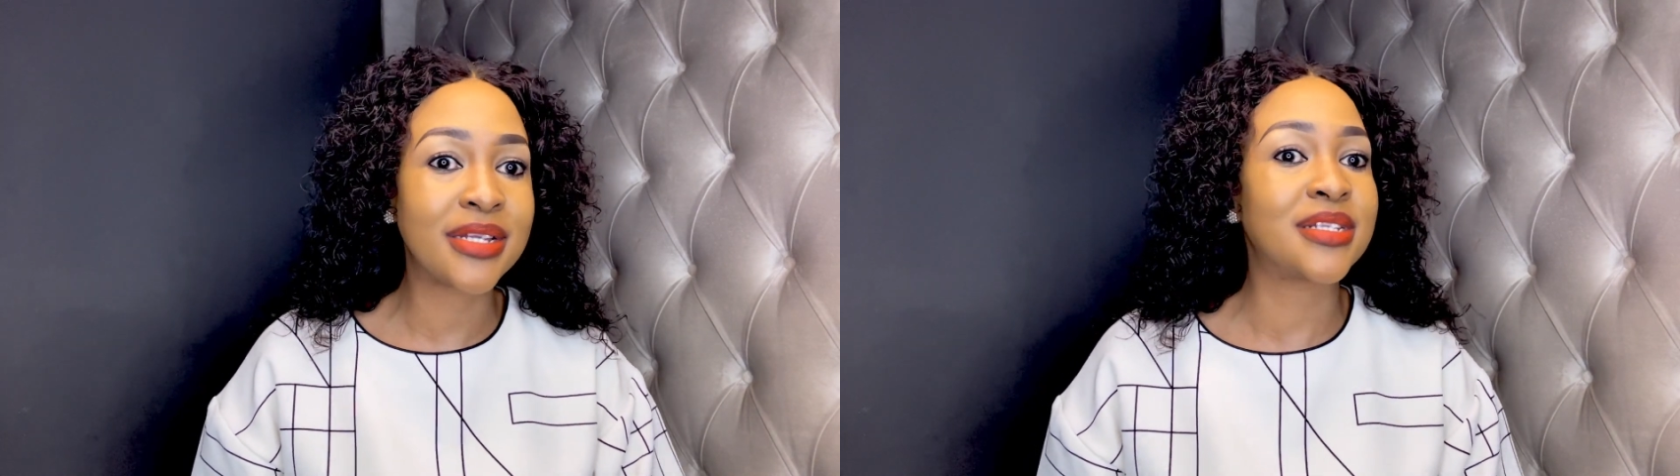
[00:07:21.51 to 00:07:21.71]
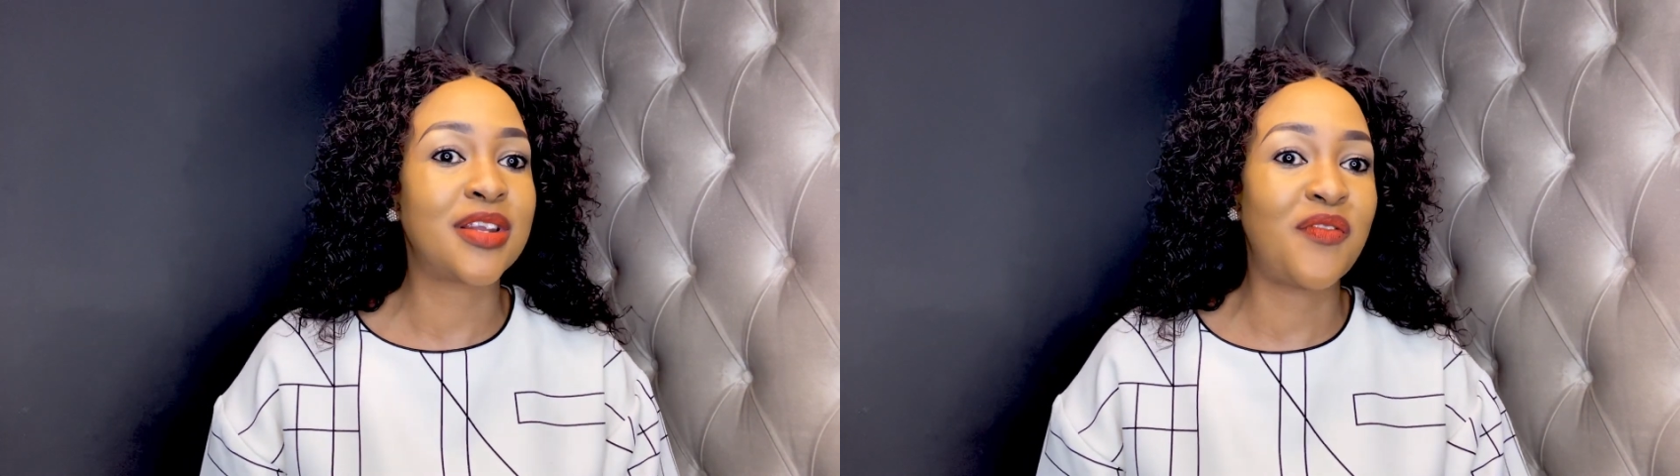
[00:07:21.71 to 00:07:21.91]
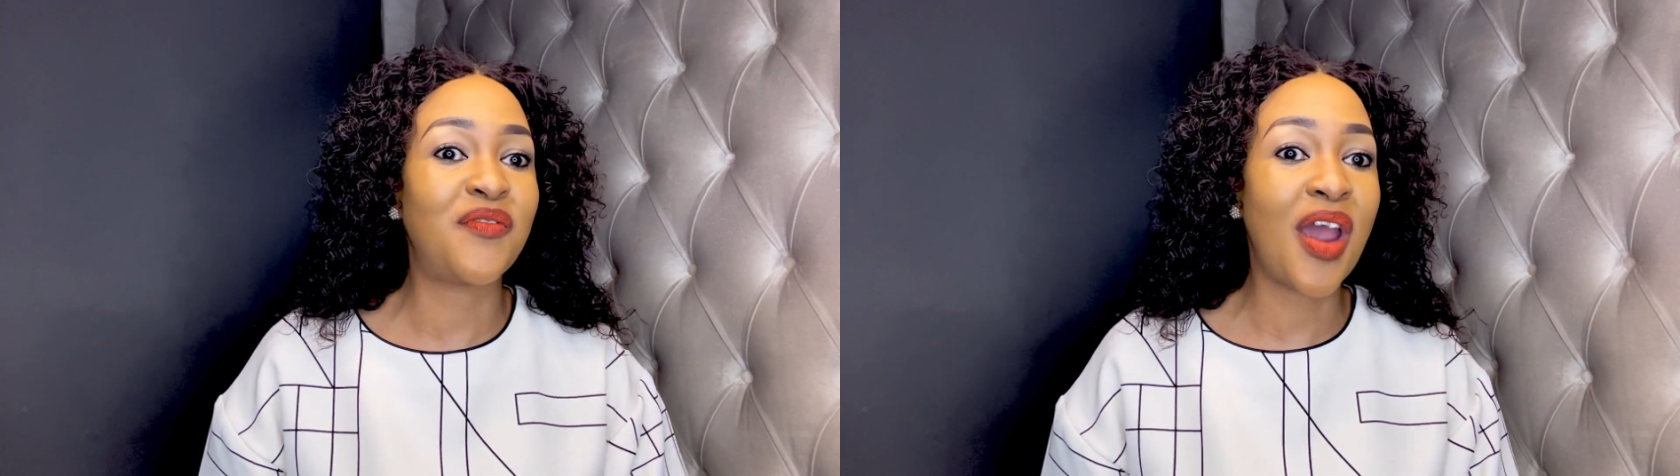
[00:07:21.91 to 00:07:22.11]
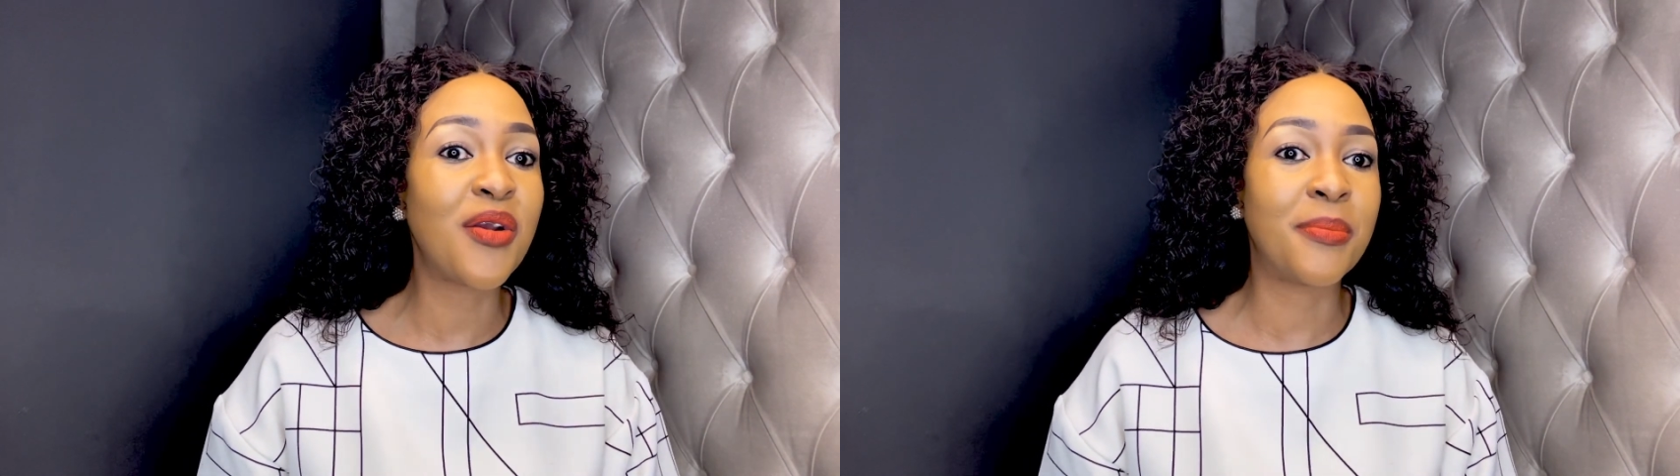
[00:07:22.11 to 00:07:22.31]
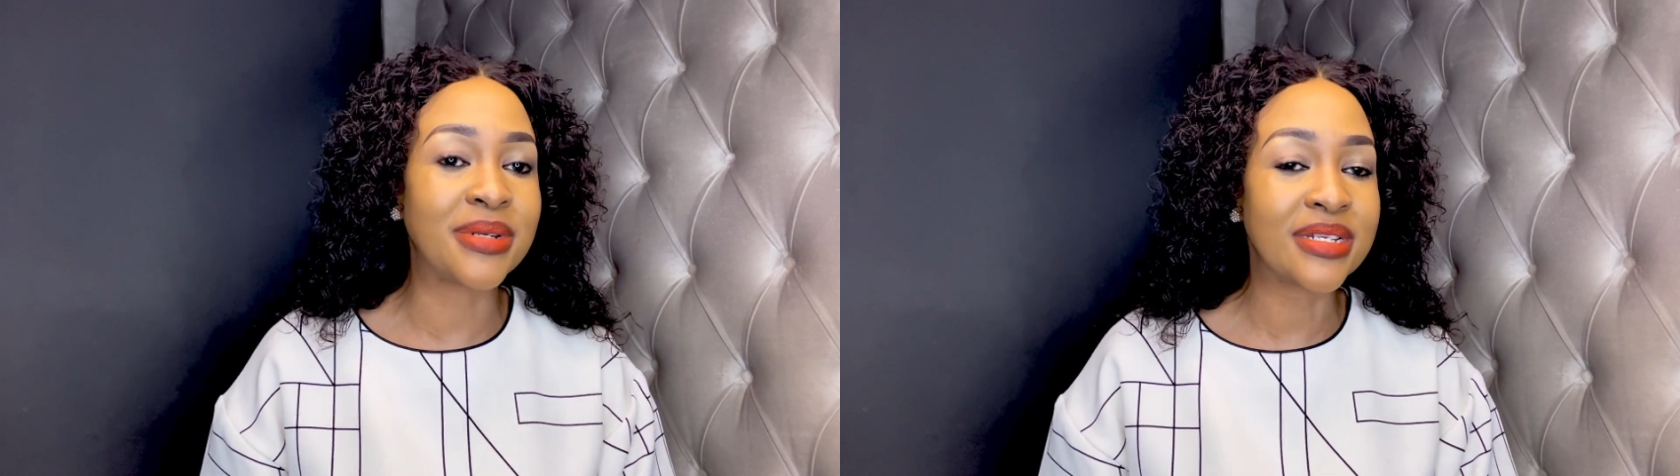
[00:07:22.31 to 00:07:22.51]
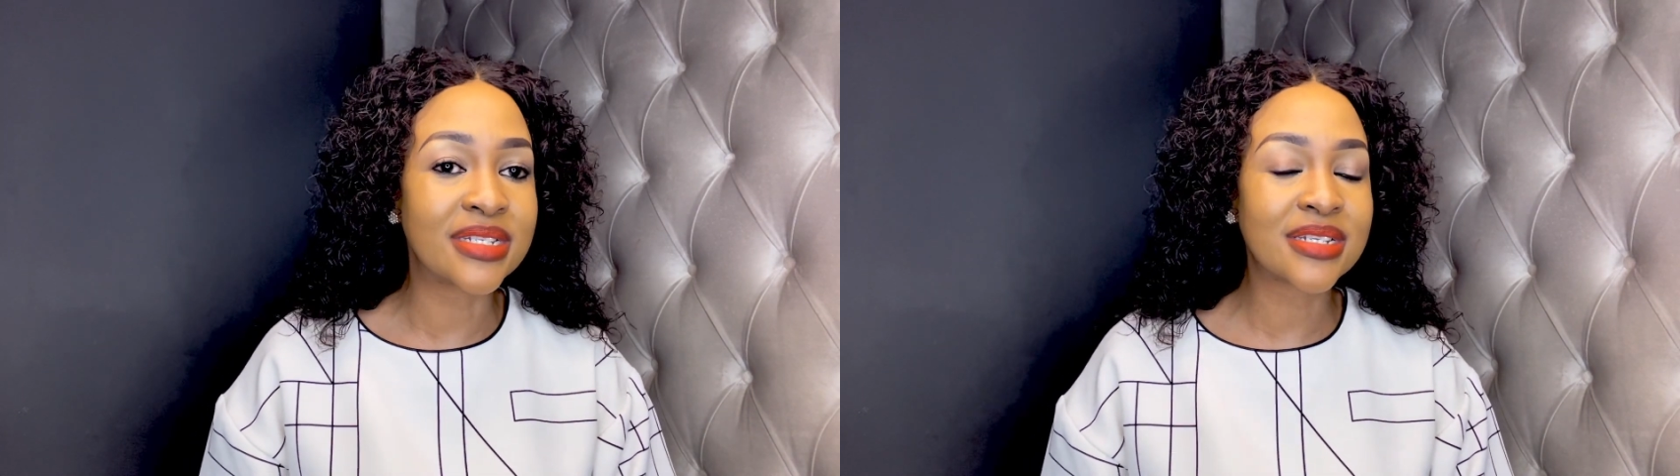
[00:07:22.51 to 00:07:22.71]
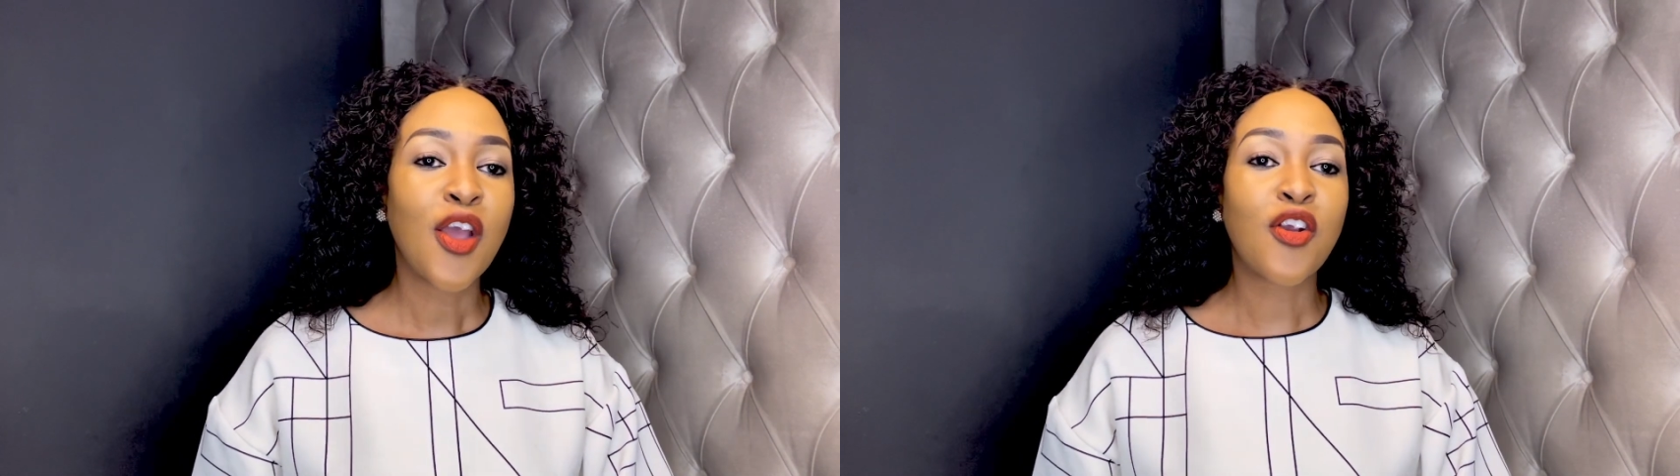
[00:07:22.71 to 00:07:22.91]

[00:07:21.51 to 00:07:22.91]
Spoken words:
is an environment.